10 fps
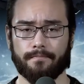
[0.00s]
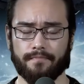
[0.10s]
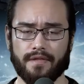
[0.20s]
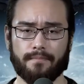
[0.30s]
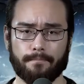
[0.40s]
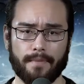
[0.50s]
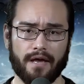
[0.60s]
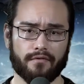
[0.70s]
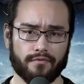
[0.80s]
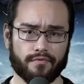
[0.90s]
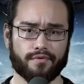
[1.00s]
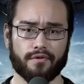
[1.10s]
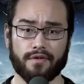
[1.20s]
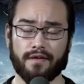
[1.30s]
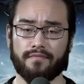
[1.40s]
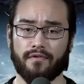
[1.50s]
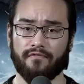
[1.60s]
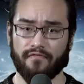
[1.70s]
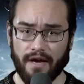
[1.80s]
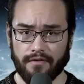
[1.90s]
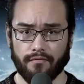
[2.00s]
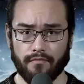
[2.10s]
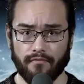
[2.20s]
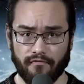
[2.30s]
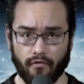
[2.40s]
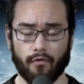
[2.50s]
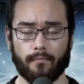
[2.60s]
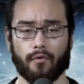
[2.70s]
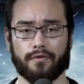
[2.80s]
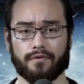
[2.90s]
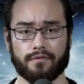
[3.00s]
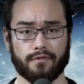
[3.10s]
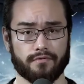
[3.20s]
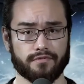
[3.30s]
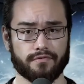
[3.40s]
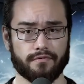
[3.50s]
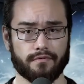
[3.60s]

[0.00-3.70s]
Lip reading: the panel goes on to give their final 4-point conclusion.